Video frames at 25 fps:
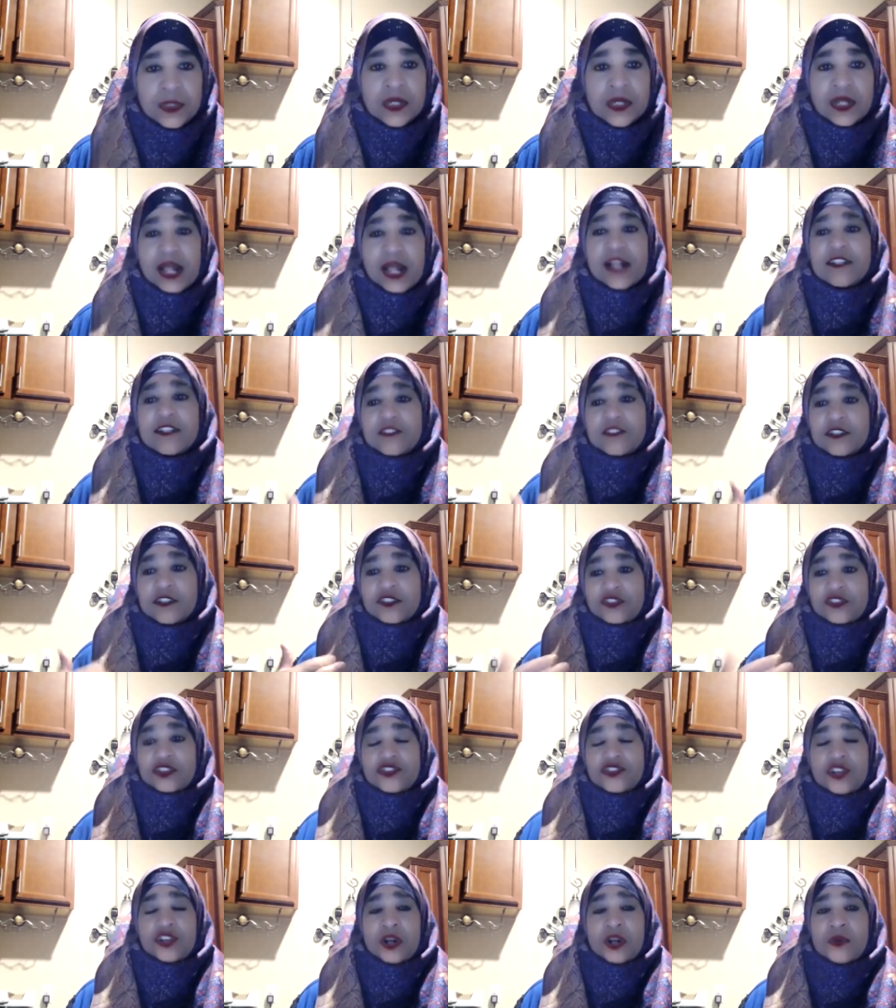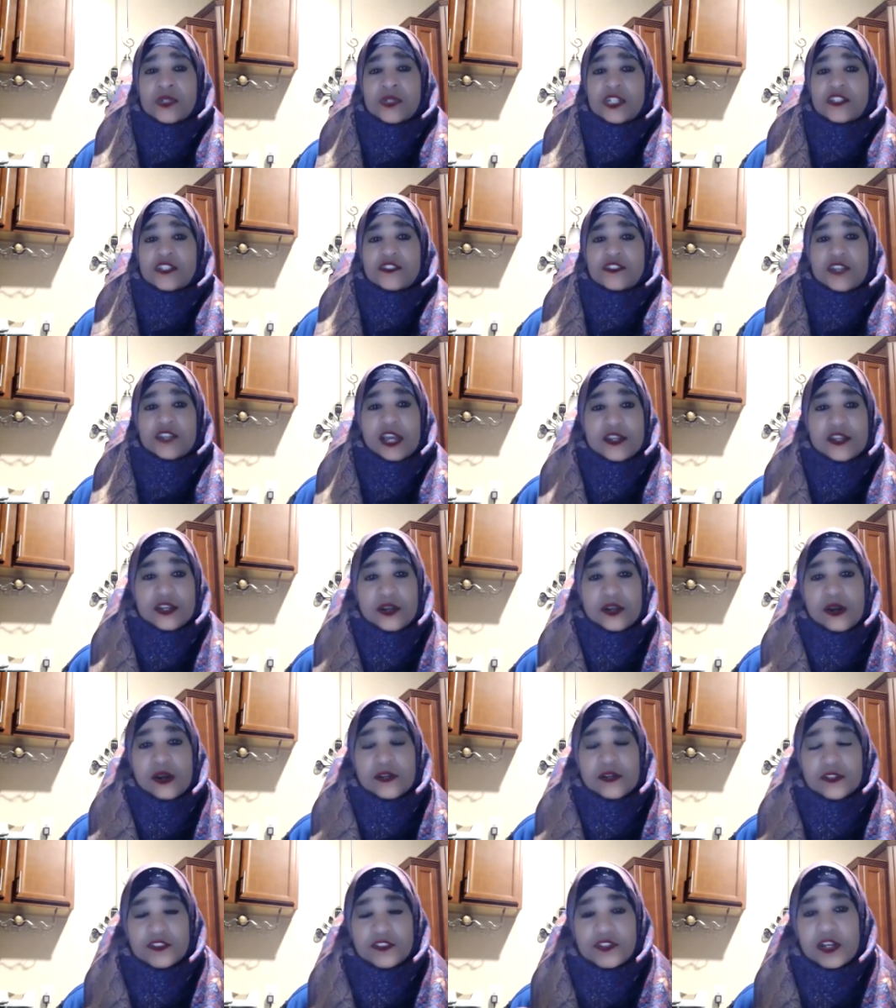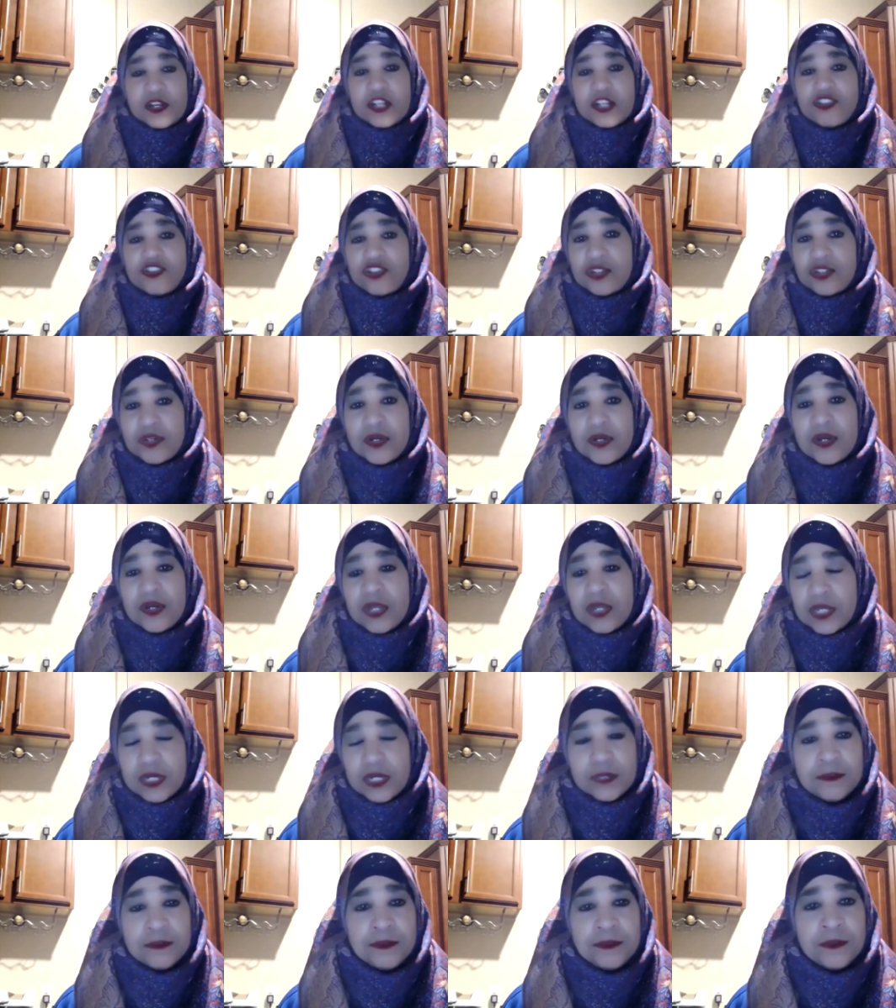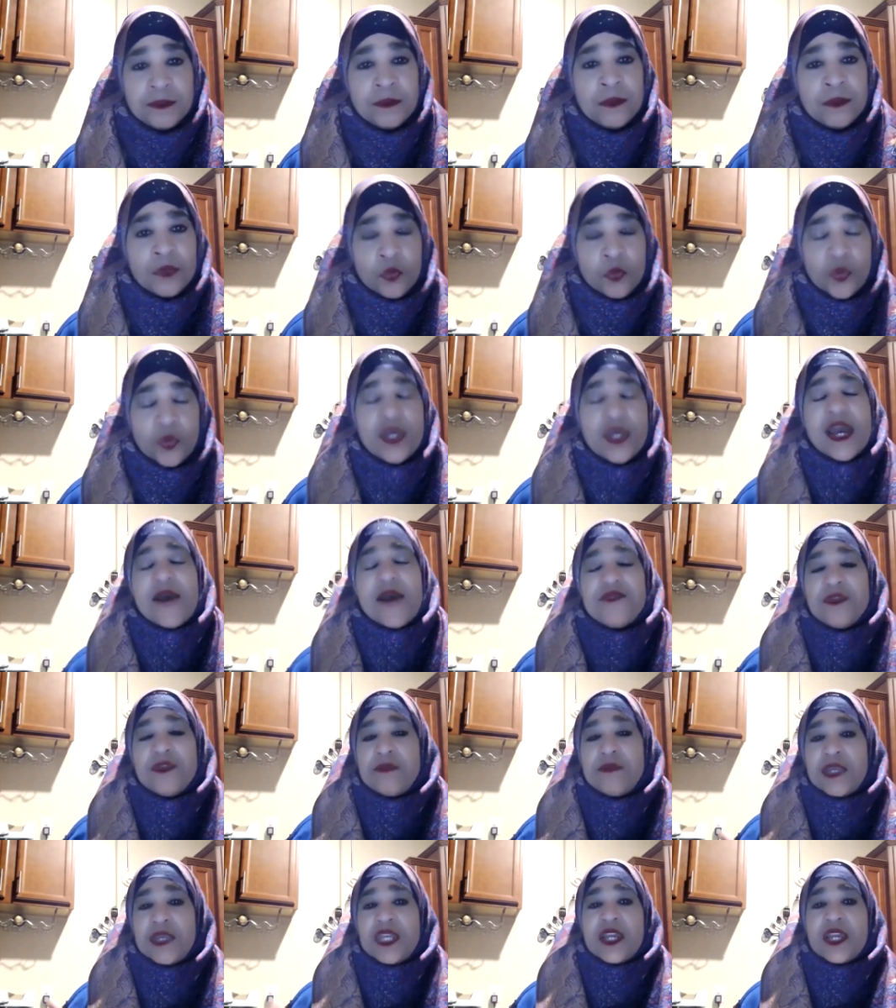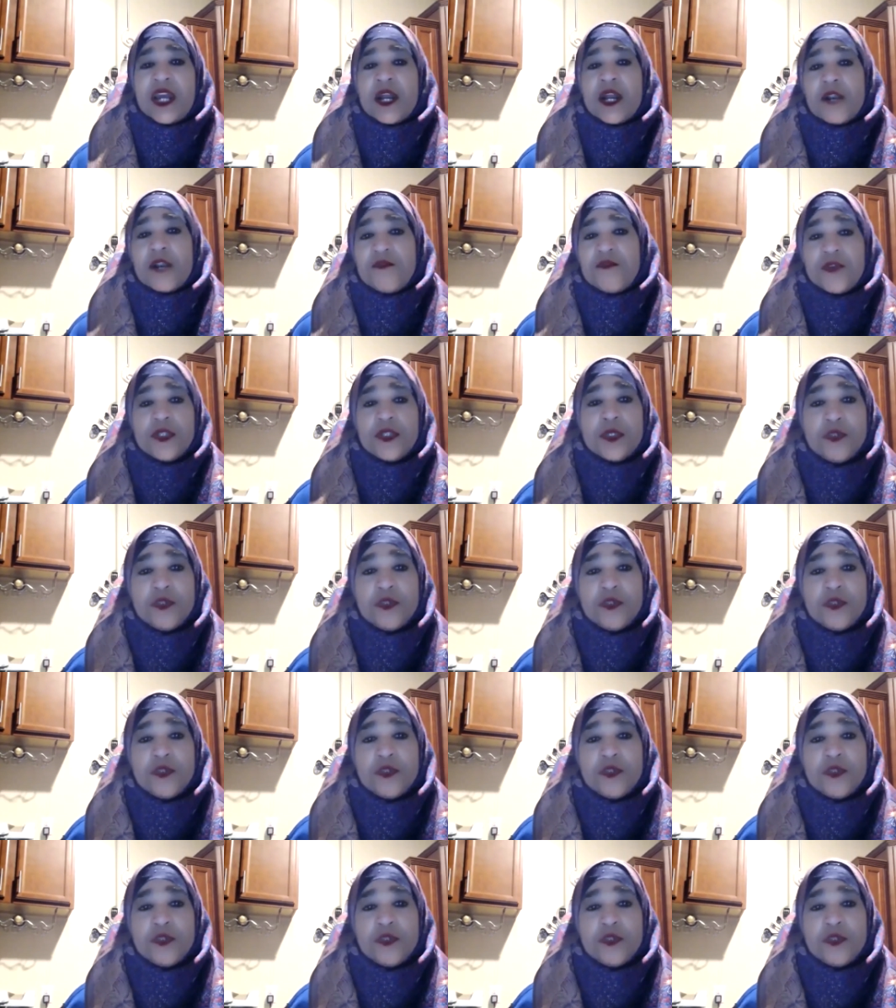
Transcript: Like Sister Tony said in our discussion earlier, we have to be careful